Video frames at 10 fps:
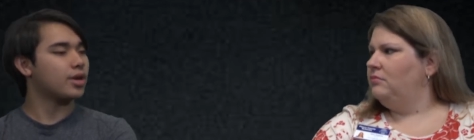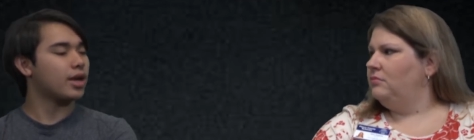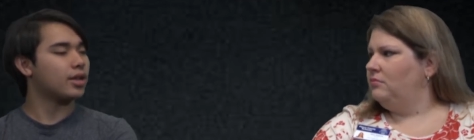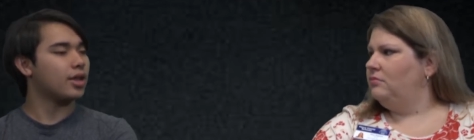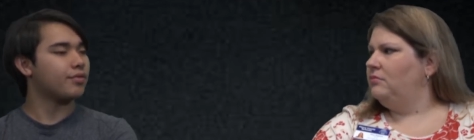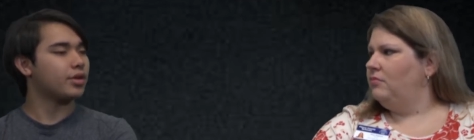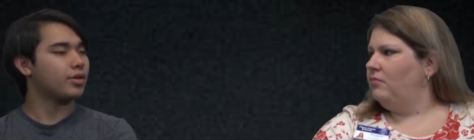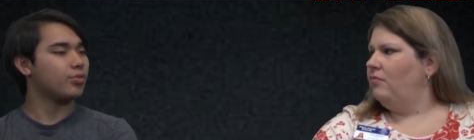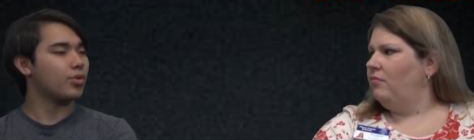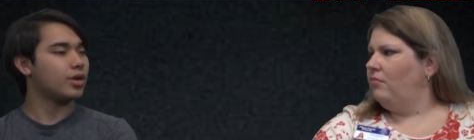Speaker 1: 9/11
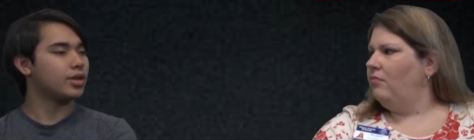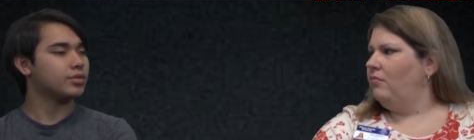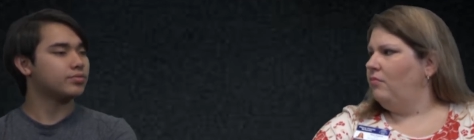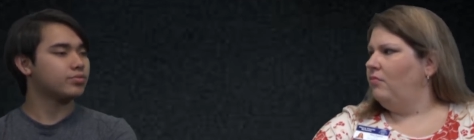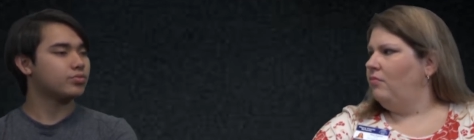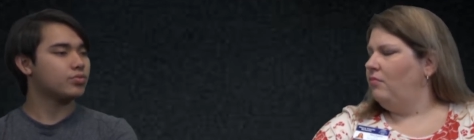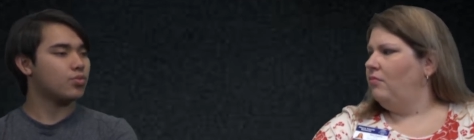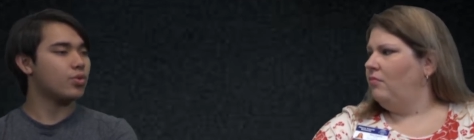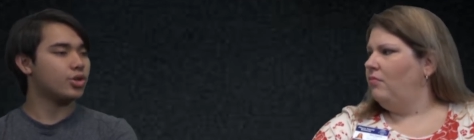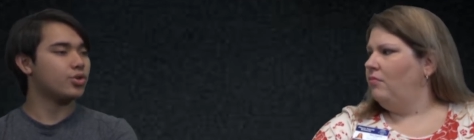and what it
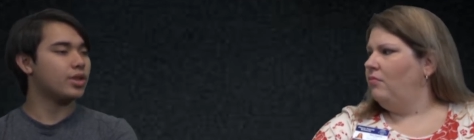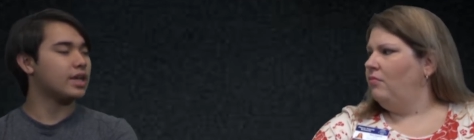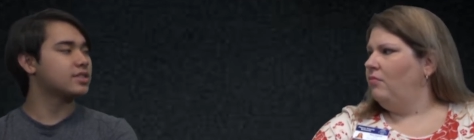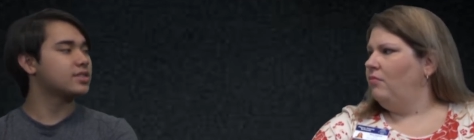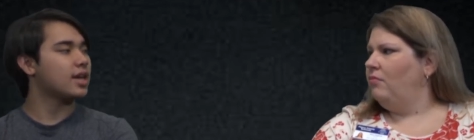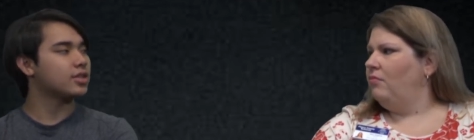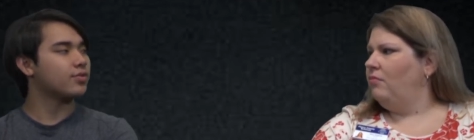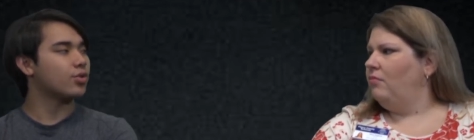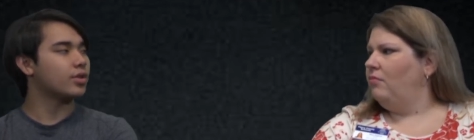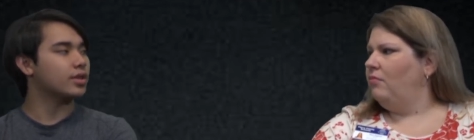what do you think it stands
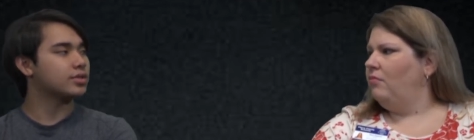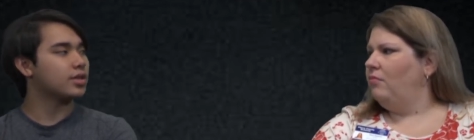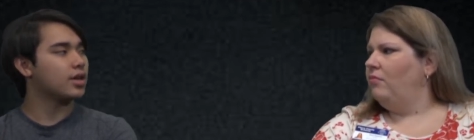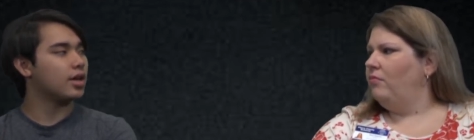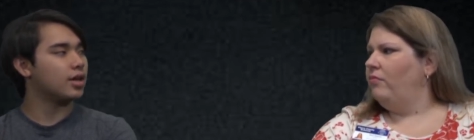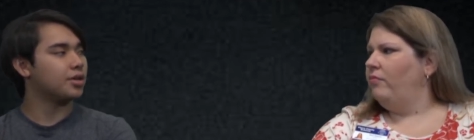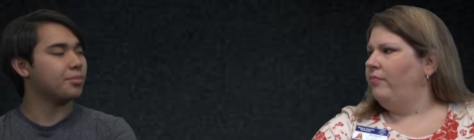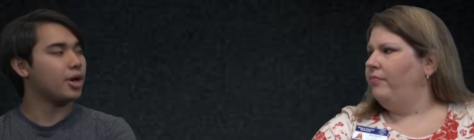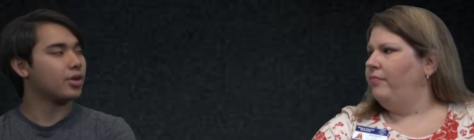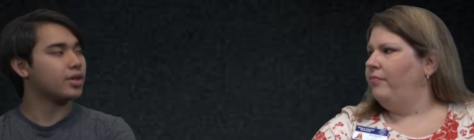for in this, uh,
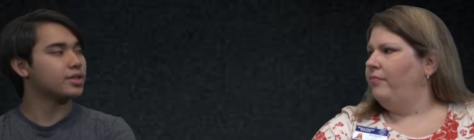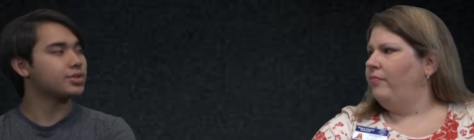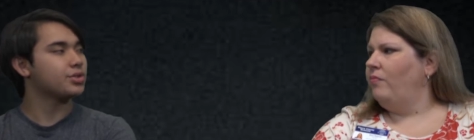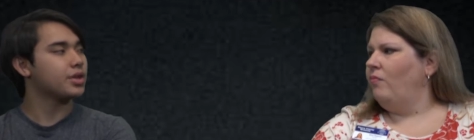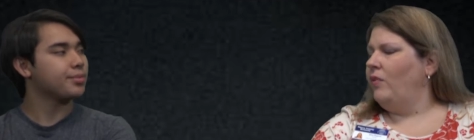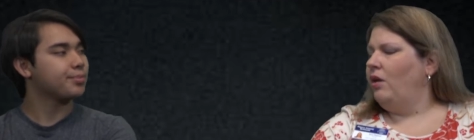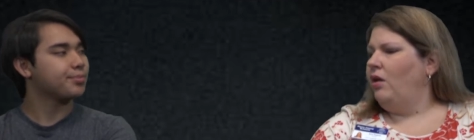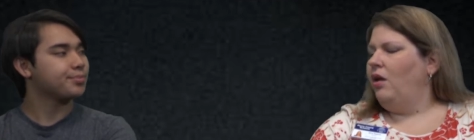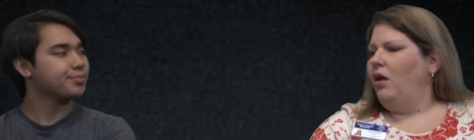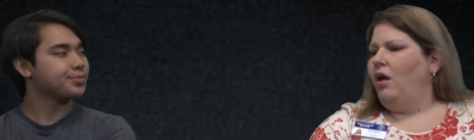American history?
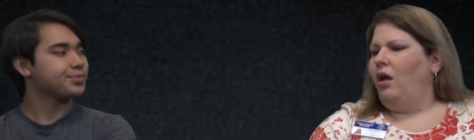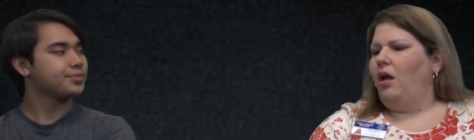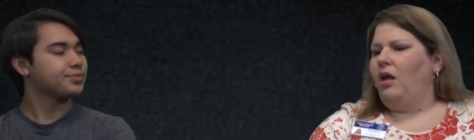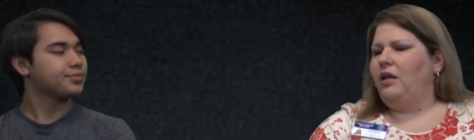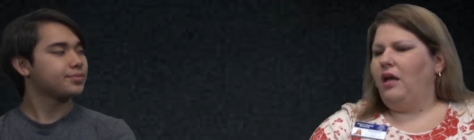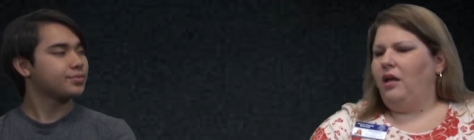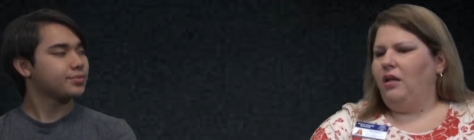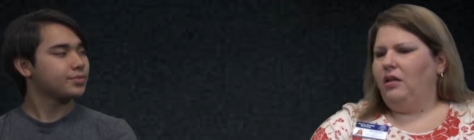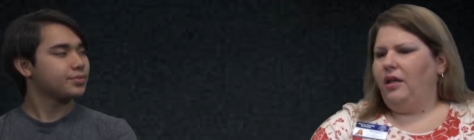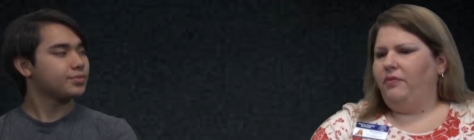
Speaker 2: 9
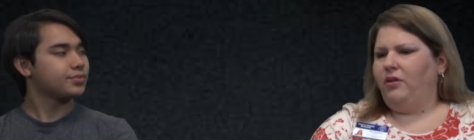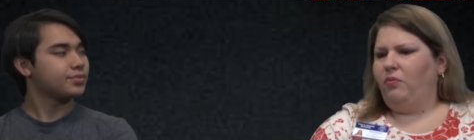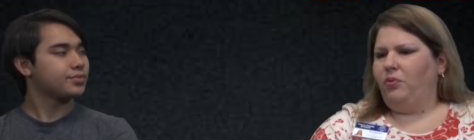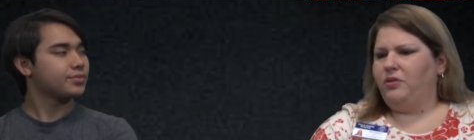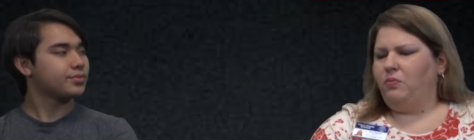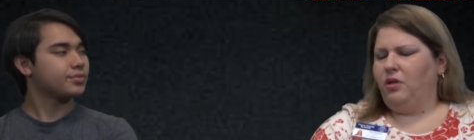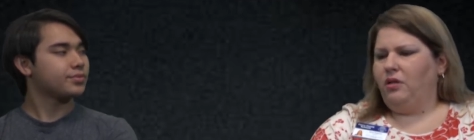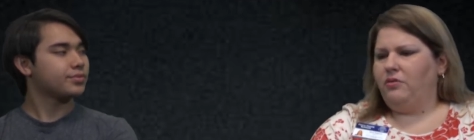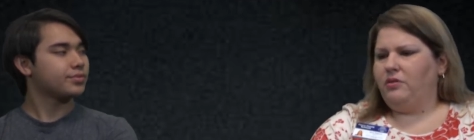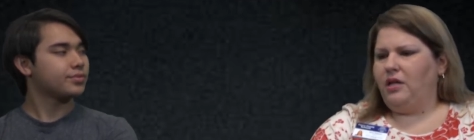11 was one of
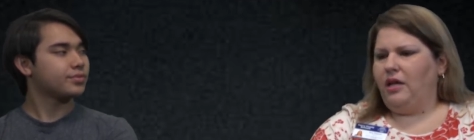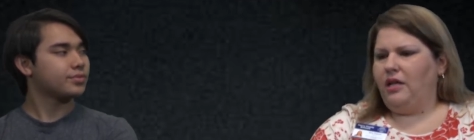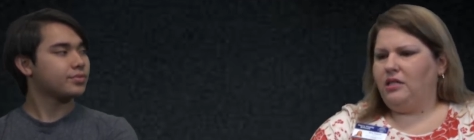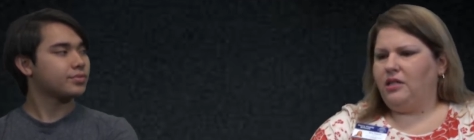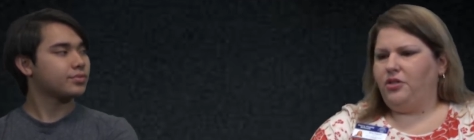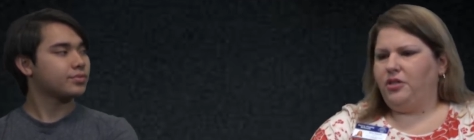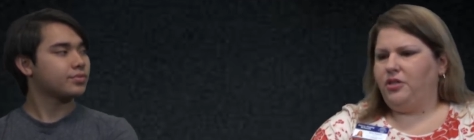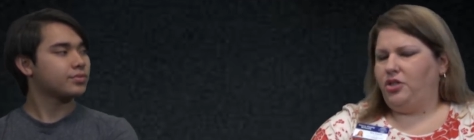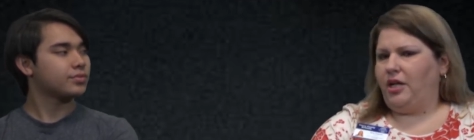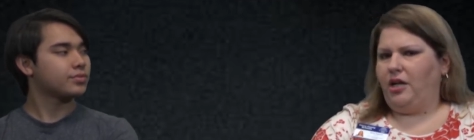those days that
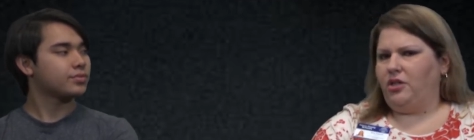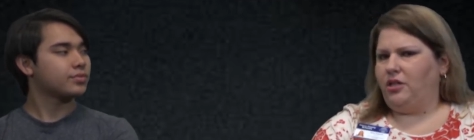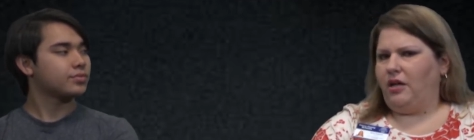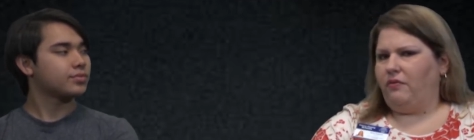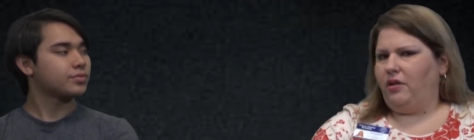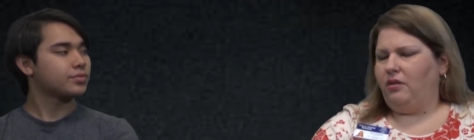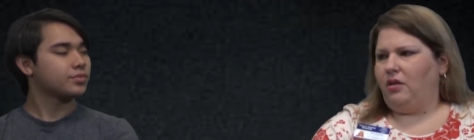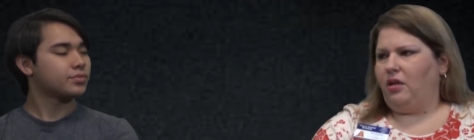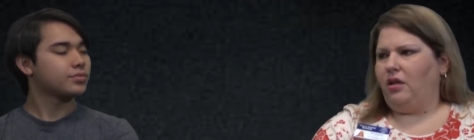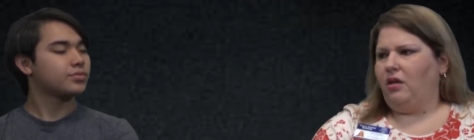just changed
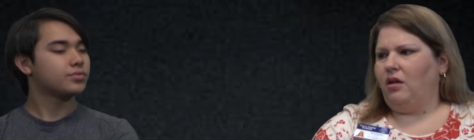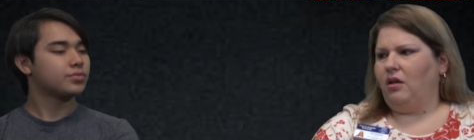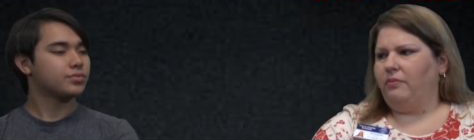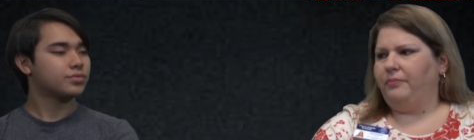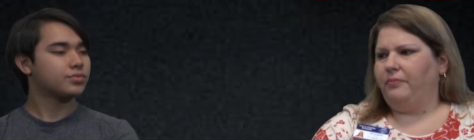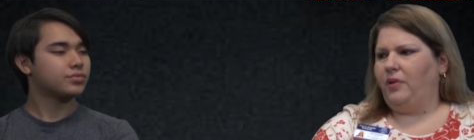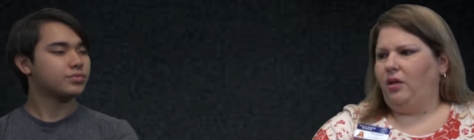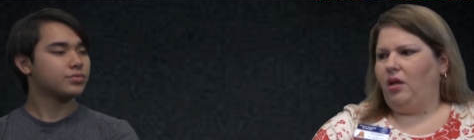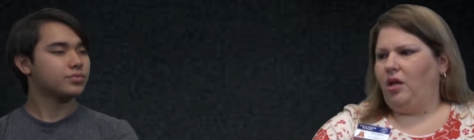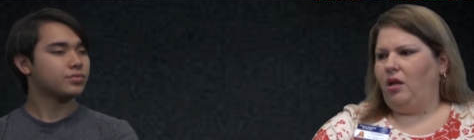everything. Um,
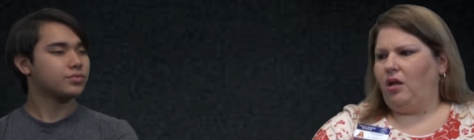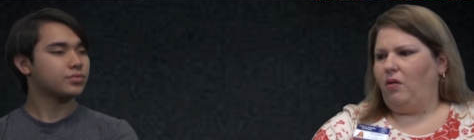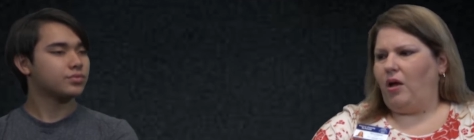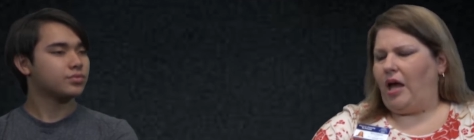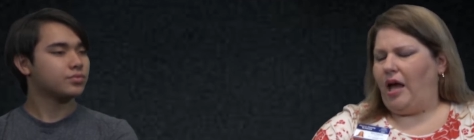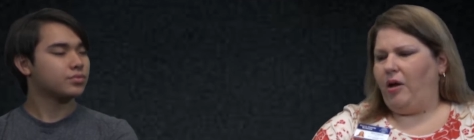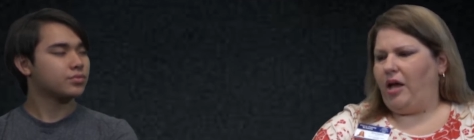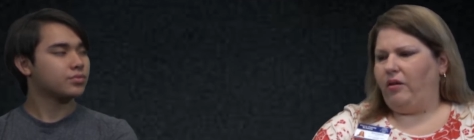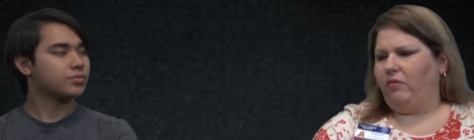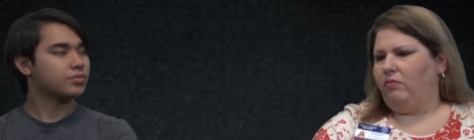you know, I,